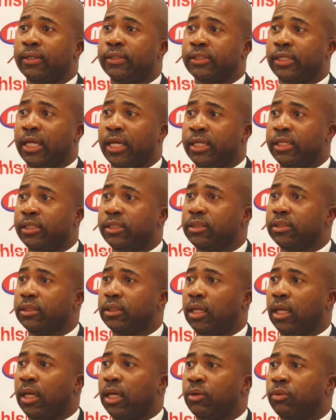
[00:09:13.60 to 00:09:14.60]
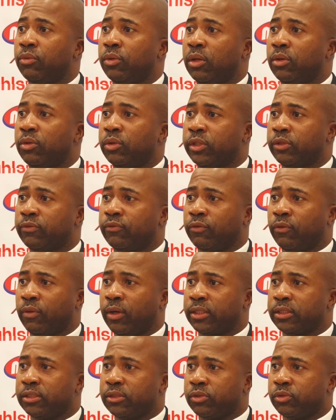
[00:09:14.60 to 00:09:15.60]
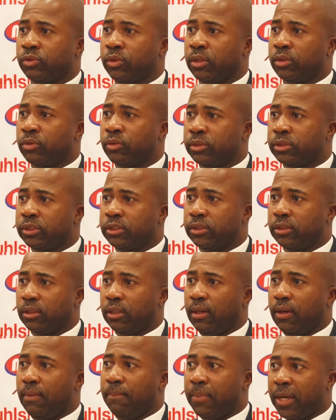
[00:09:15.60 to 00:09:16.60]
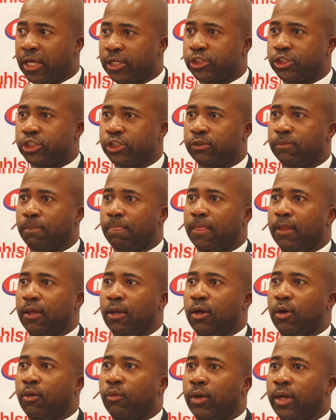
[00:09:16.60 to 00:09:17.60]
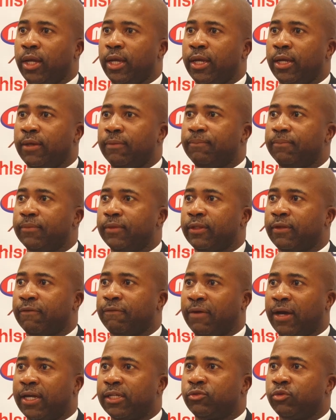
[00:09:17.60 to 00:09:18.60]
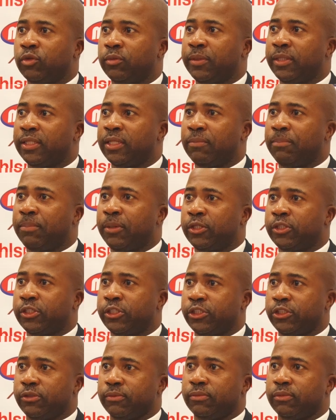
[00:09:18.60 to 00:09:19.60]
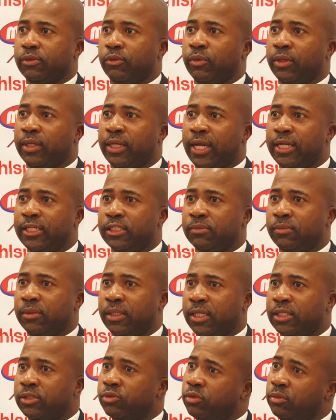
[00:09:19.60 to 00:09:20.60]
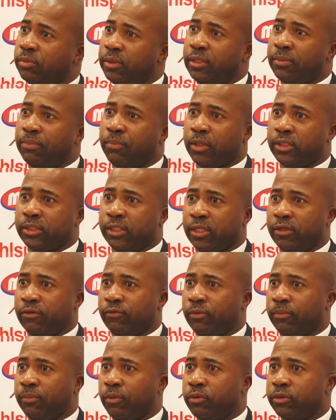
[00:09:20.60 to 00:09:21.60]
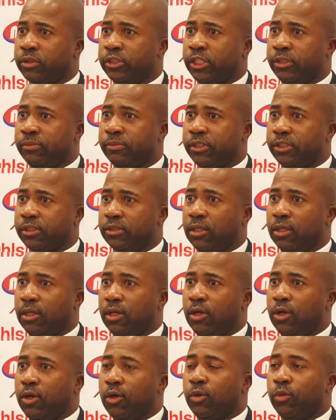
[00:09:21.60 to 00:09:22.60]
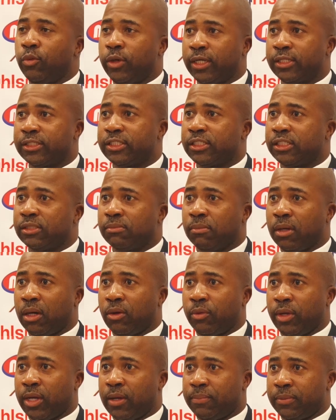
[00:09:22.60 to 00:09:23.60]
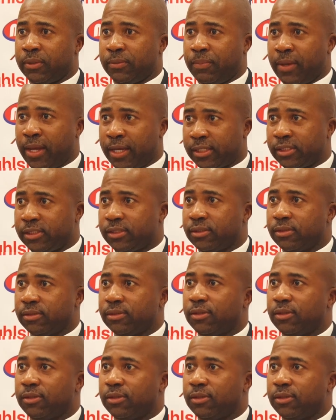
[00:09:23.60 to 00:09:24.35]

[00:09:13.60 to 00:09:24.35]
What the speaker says: day. We are looking forward to a good match where the fight will be in the pitch, where 90 minutes will be important for both teams. We as Simba, we are prepared.